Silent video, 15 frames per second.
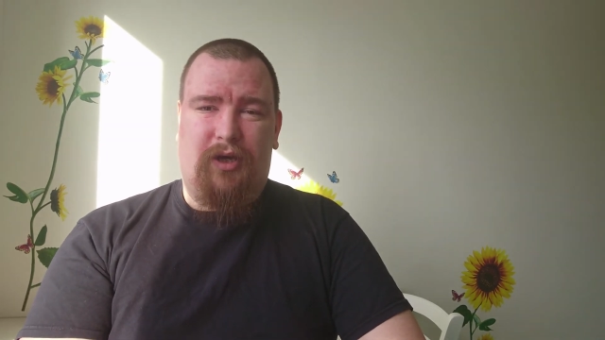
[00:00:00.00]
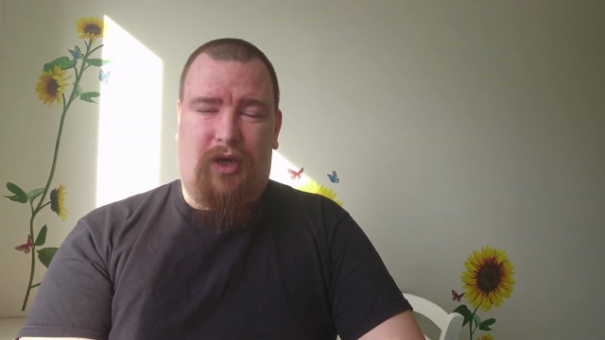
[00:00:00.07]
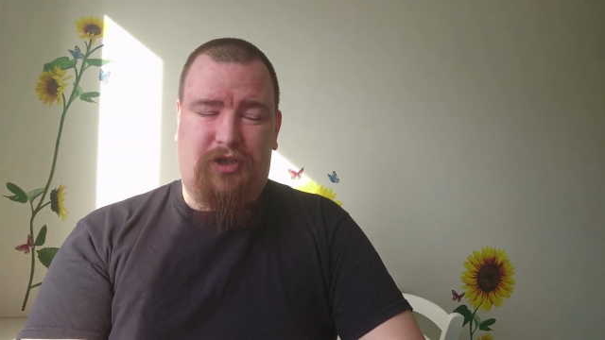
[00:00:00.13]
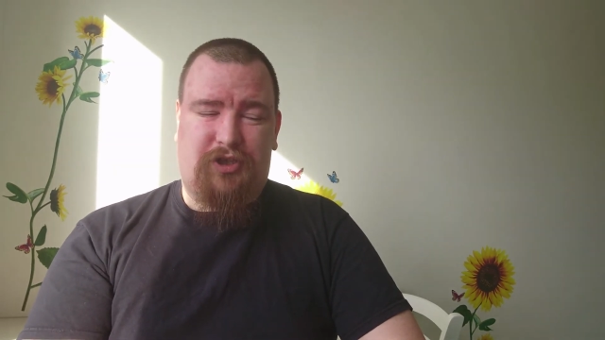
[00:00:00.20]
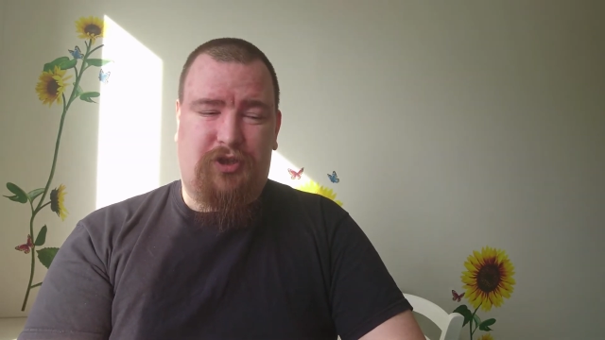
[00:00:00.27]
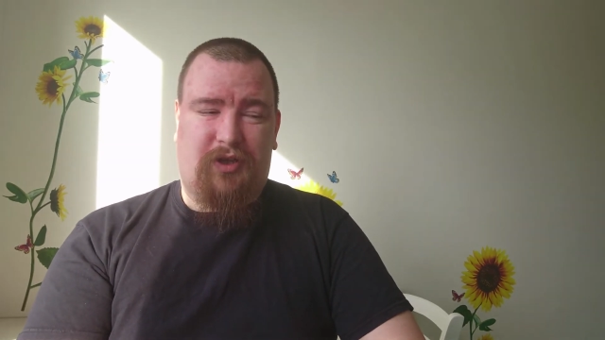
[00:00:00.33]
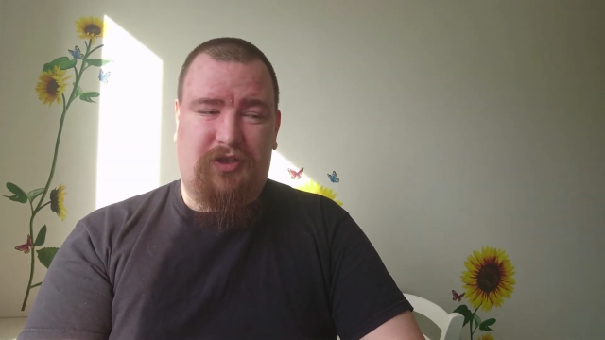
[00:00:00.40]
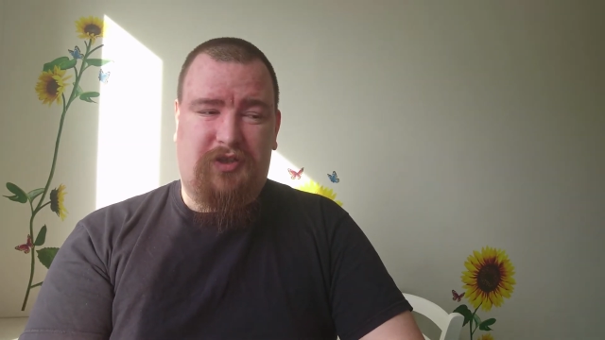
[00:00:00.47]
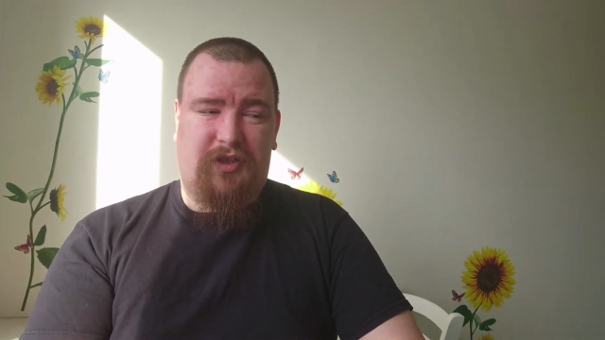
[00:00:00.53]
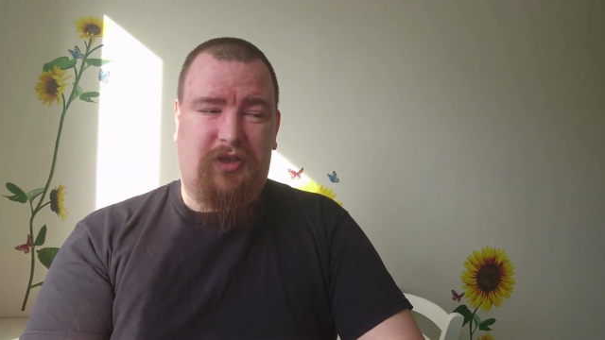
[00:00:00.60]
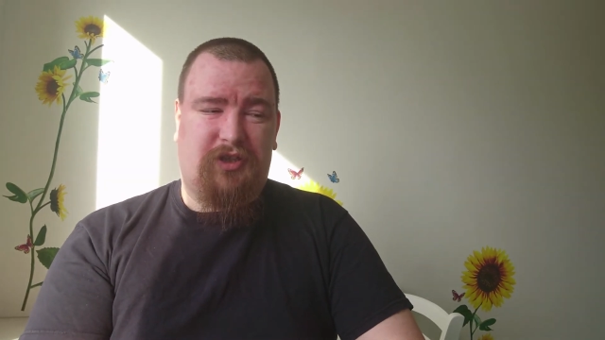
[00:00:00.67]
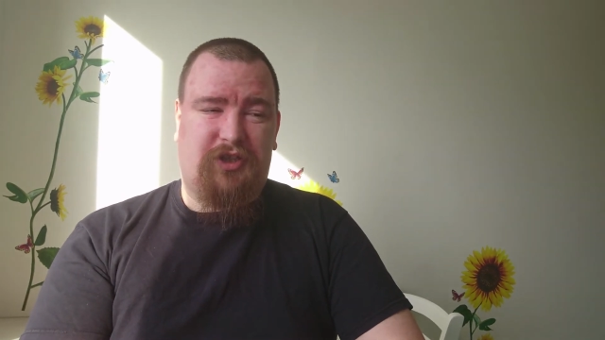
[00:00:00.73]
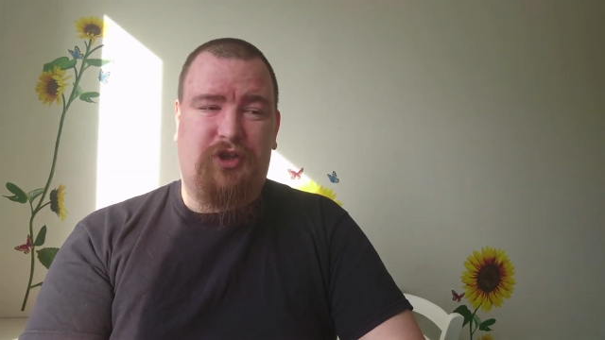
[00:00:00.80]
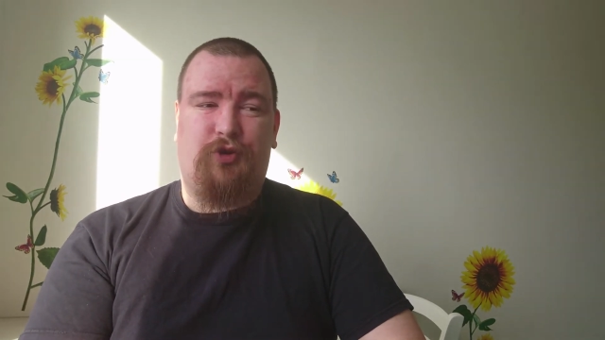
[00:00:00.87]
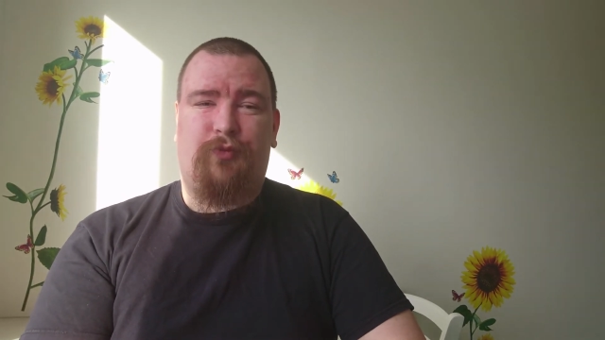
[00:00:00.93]
As soon as the
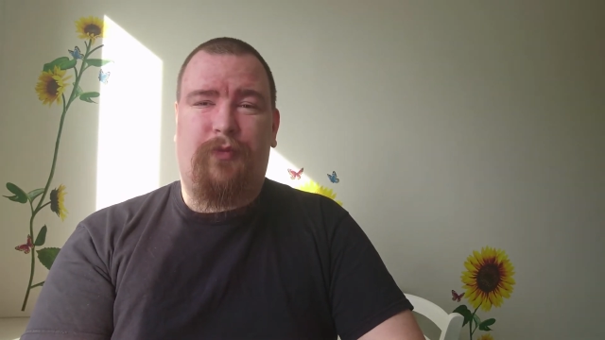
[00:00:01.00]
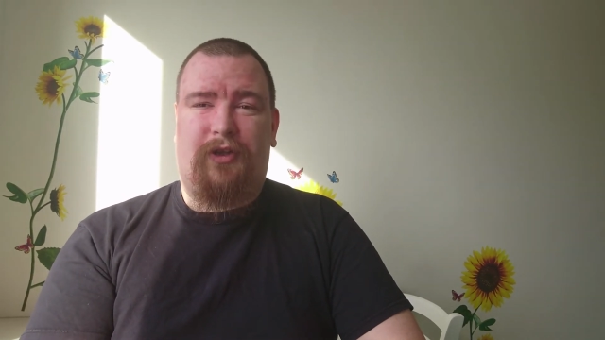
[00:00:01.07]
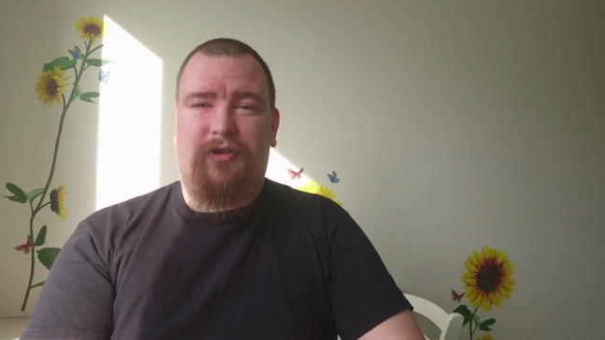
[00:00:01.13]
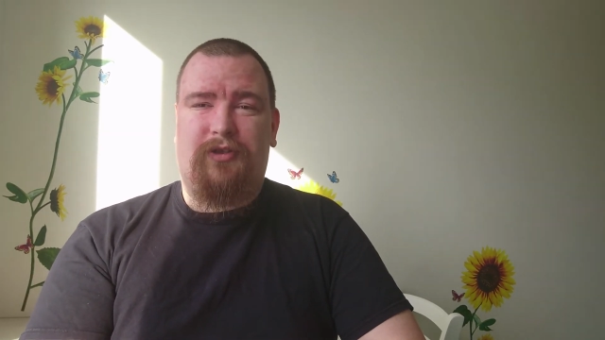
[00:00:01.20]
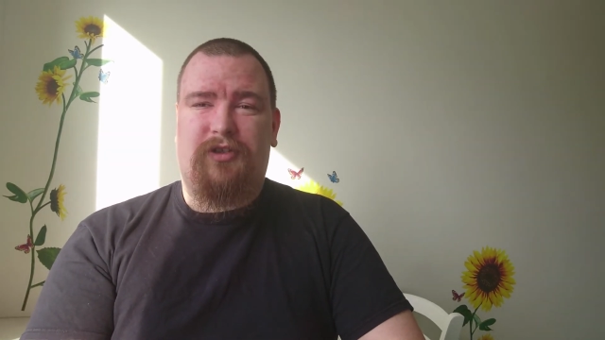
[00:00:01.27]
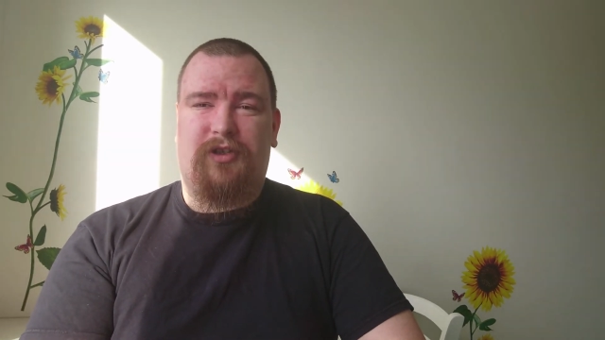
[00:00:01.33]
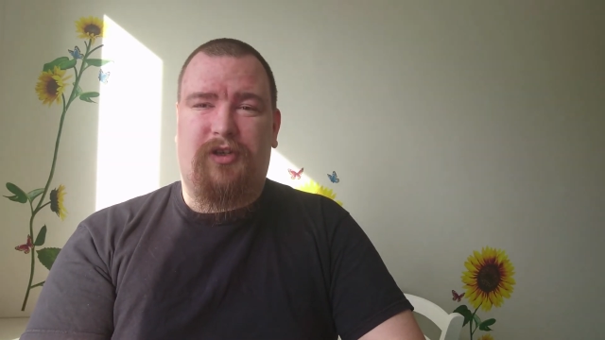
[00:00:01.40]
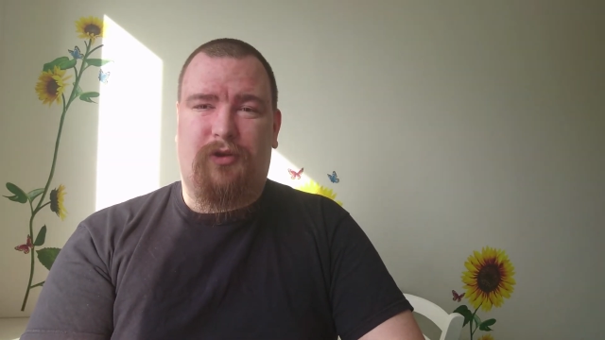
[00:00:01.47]
snow melts,